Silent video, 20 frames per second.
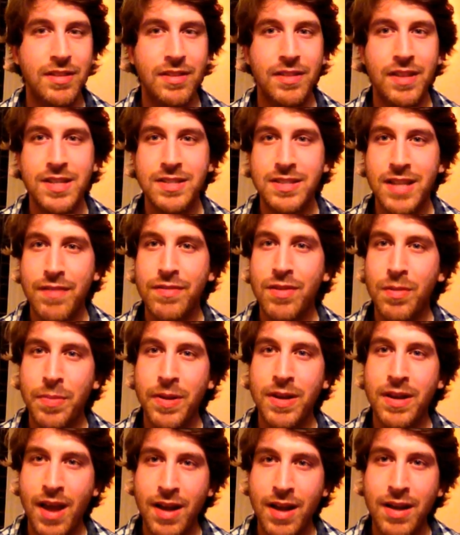There's never
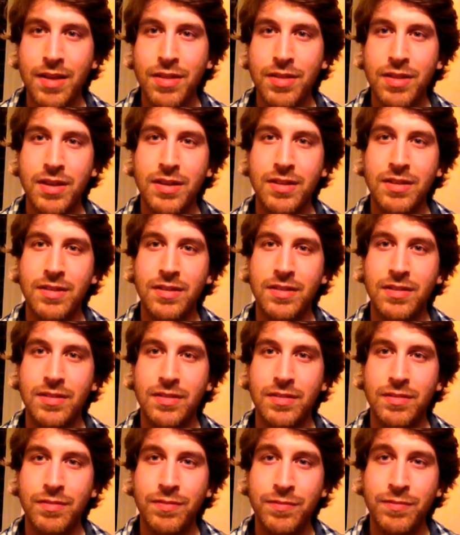been anything
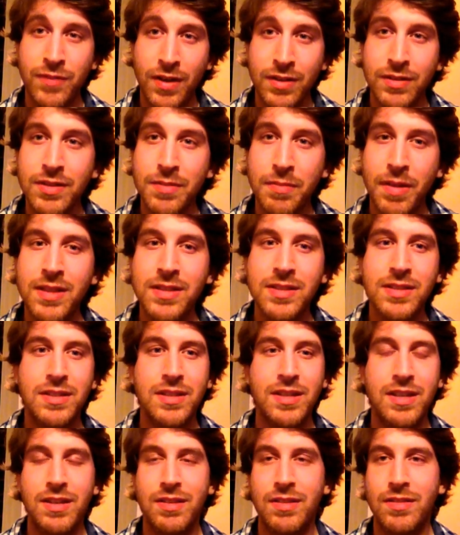
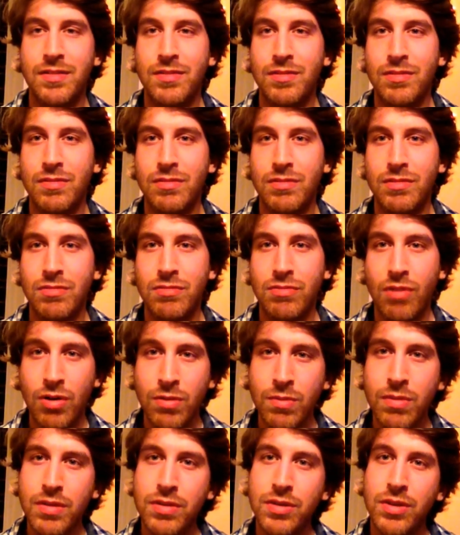fundamentally
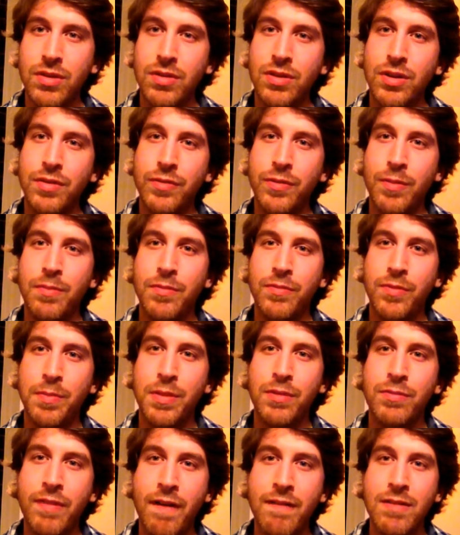wrong with you. You know,
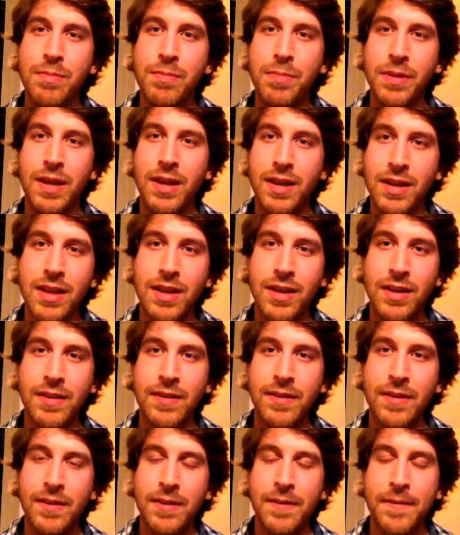from the very
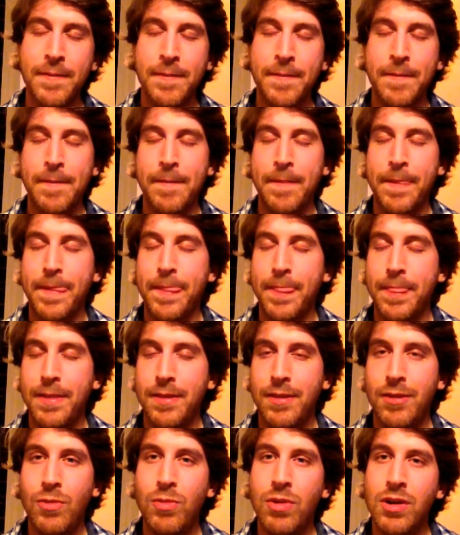beginning,
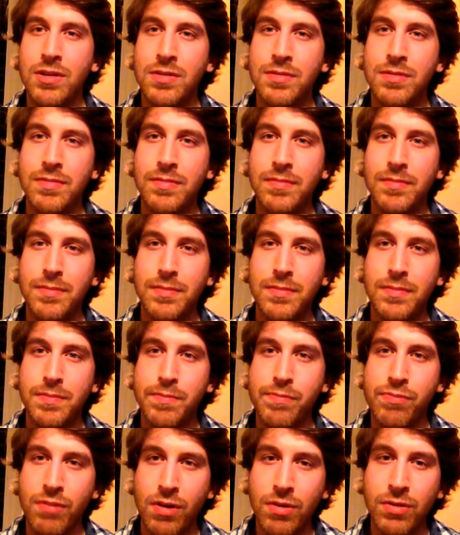you weren't
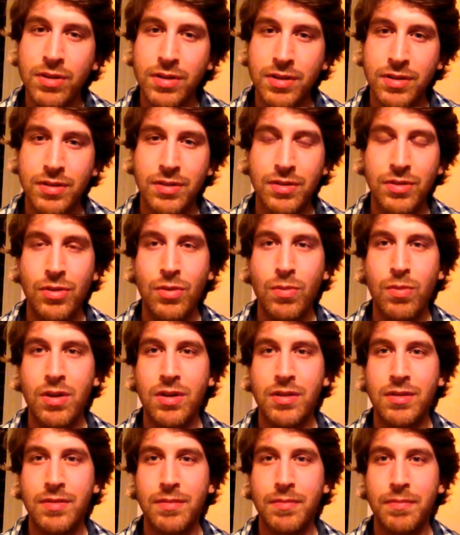broken. You
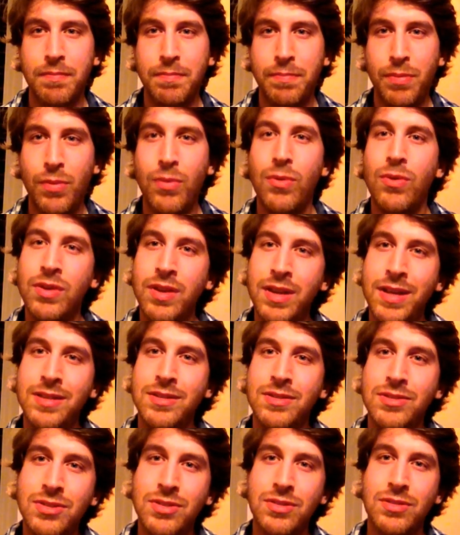weren't born
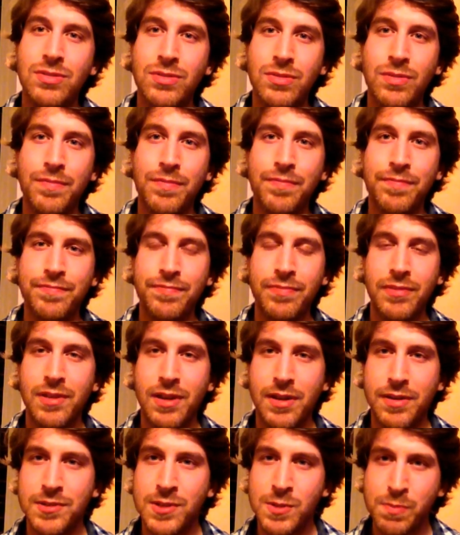into
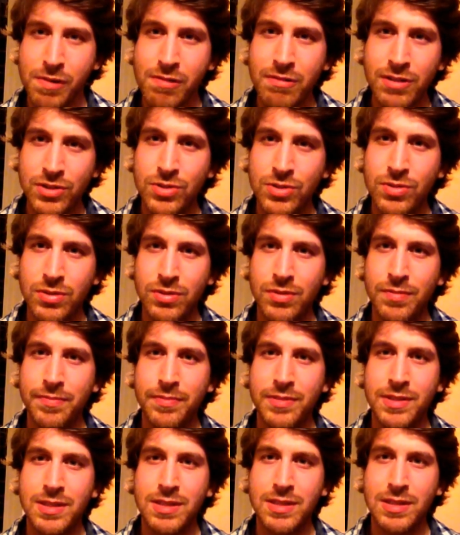like spiritual
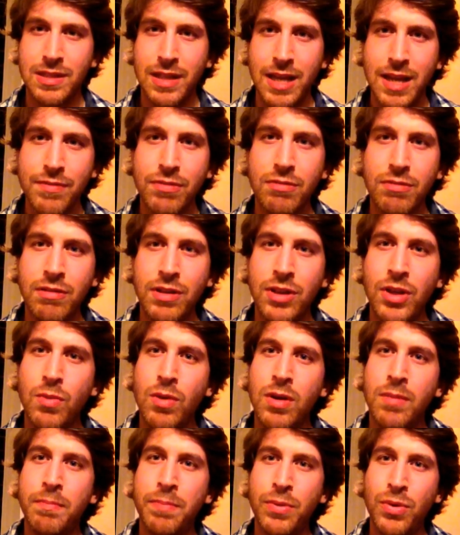slavery. You
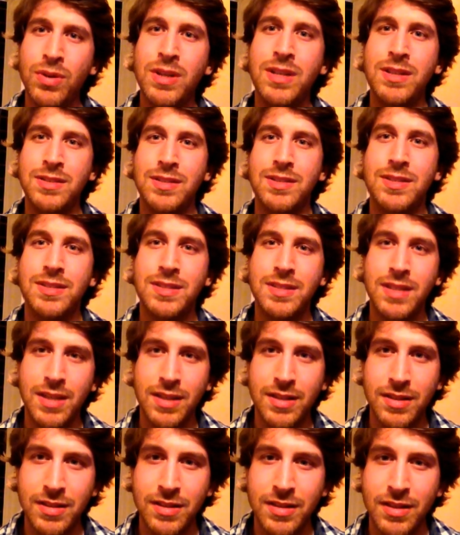weren't born into
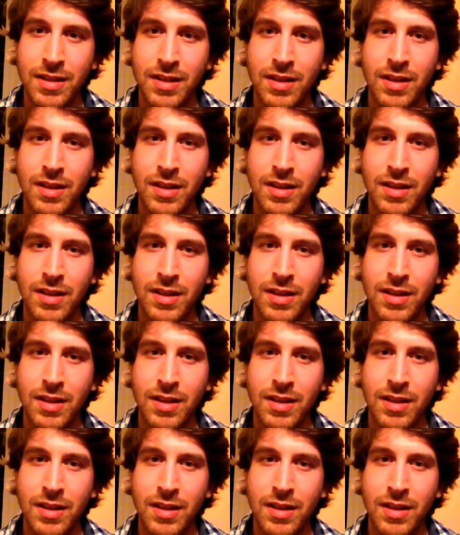sin.